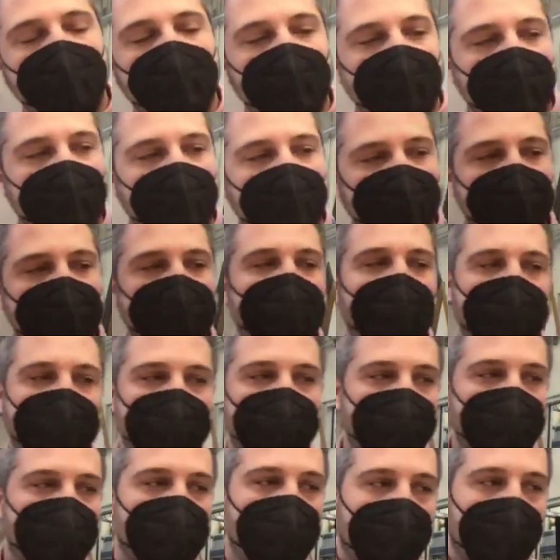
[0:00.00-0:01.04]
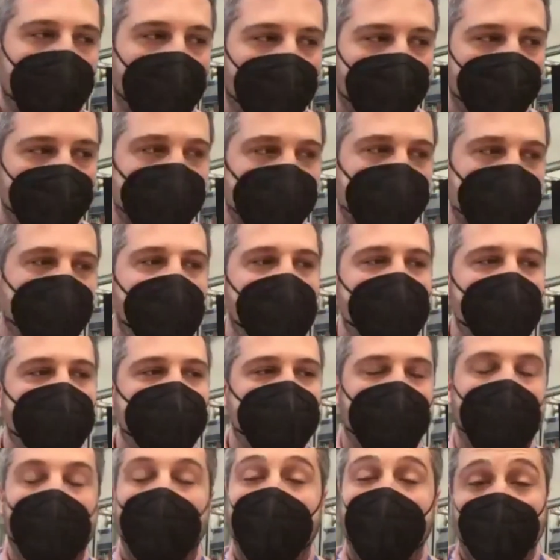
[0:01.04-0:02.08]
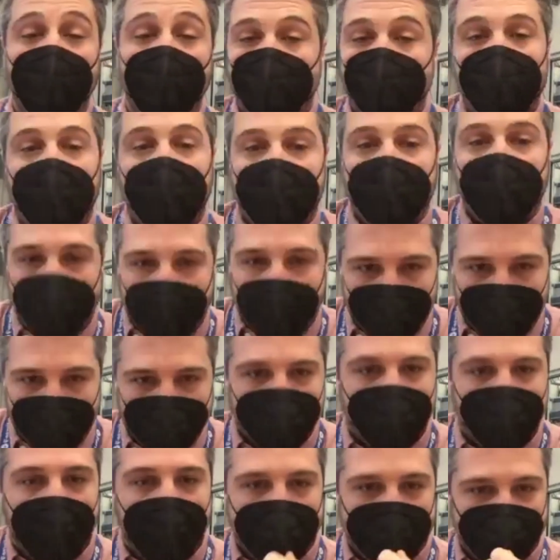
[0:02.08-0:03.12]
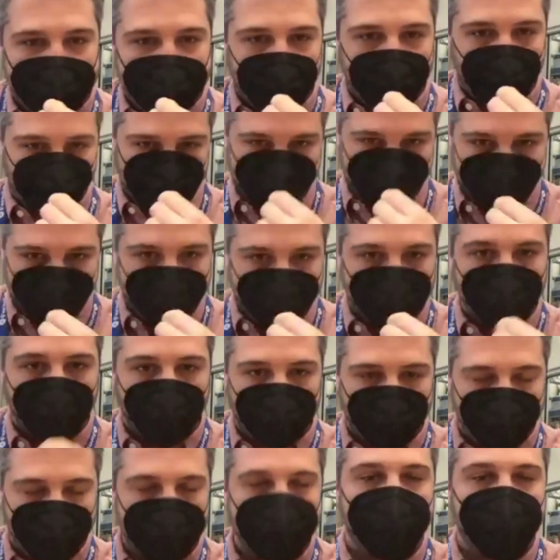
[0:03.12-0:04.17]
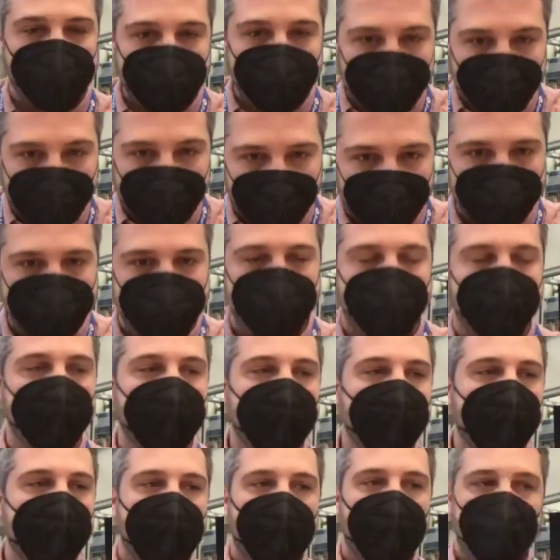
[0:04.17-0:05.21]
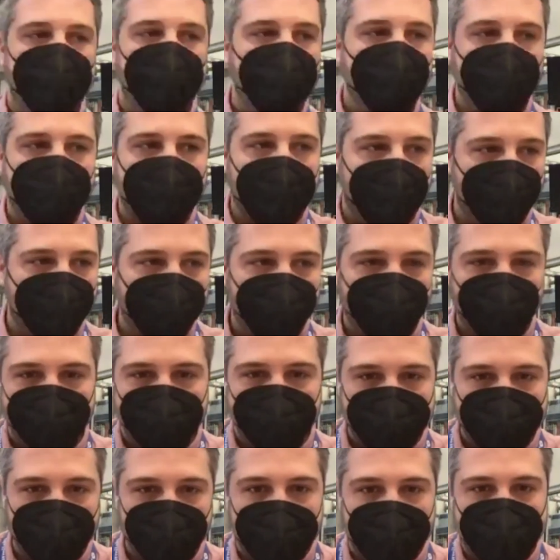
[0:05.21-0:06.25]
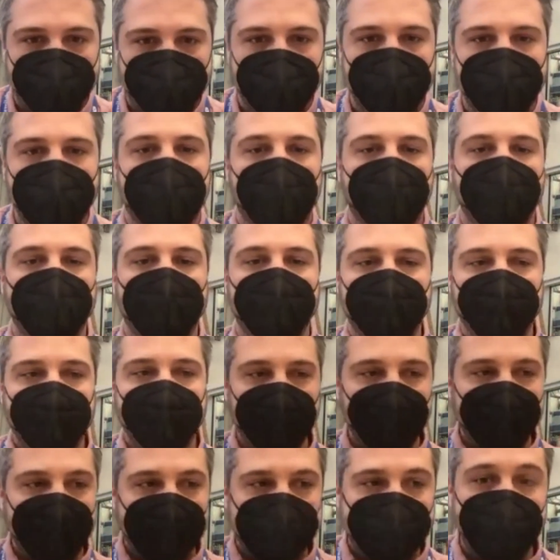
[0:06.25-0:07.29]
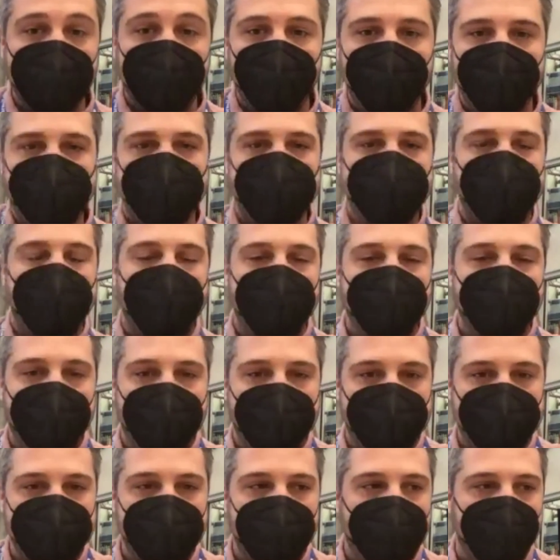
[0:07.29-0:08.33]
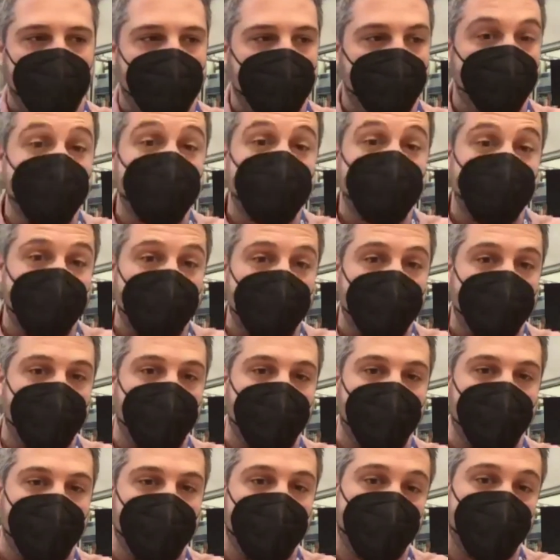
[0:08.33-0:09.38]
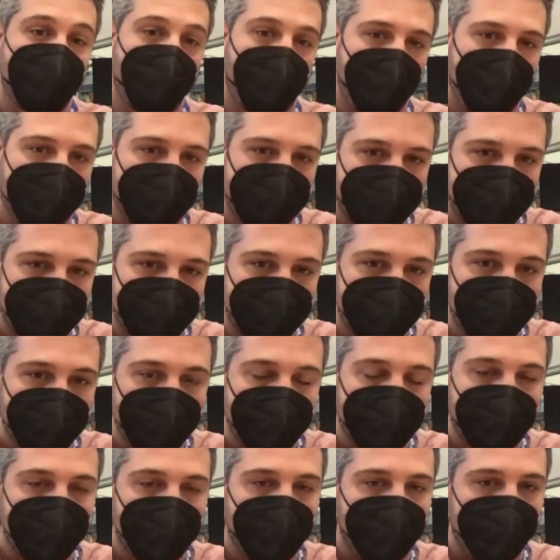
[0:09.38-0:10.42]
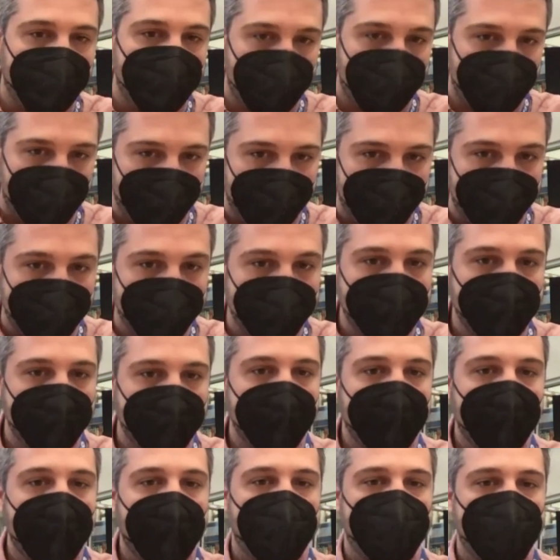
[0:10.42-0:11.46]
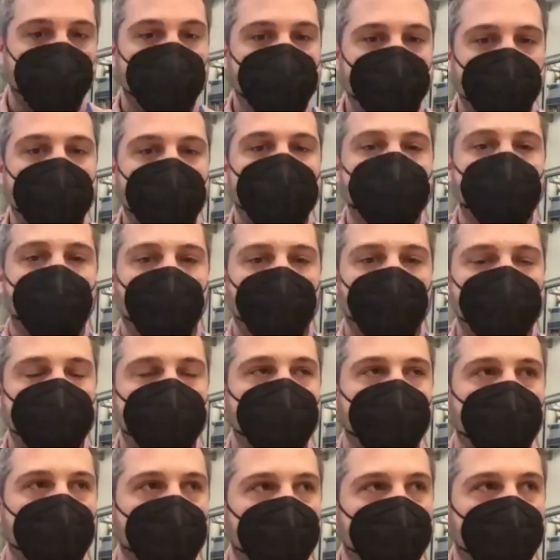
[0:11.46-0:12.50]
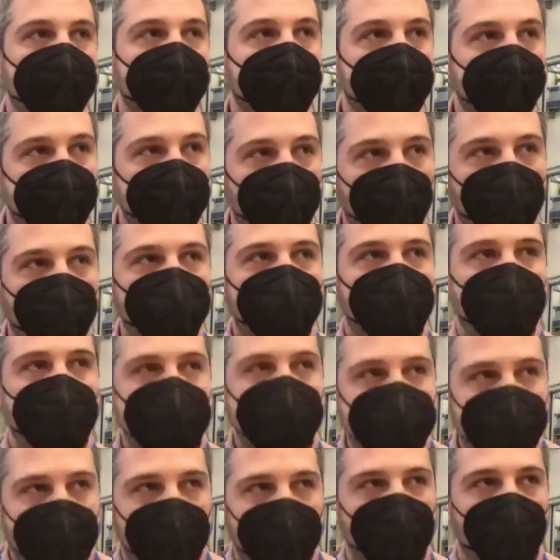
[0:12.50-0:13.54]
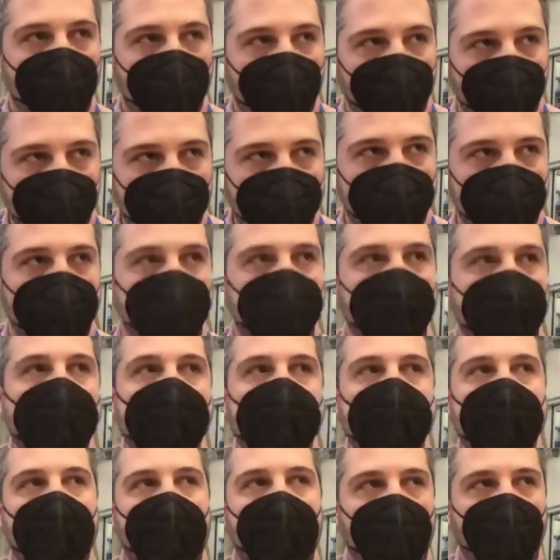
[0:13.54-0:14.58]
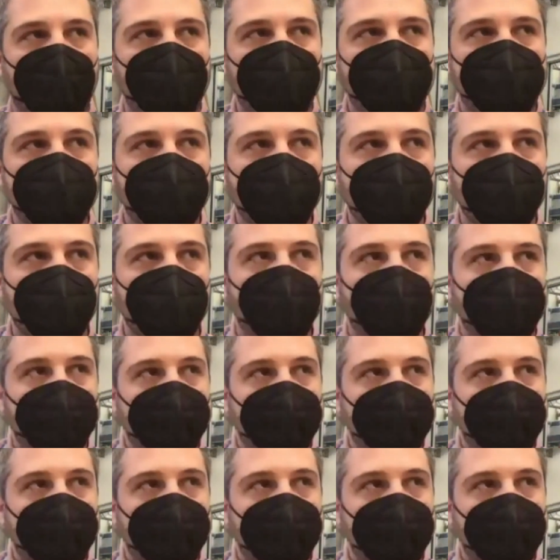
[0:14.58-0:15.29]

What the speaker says: understanding how to make better device. So you have to work with materials and figure out what is the best material. Silvia instead has a PhD in electronics engineering. So she's mostly instead on how to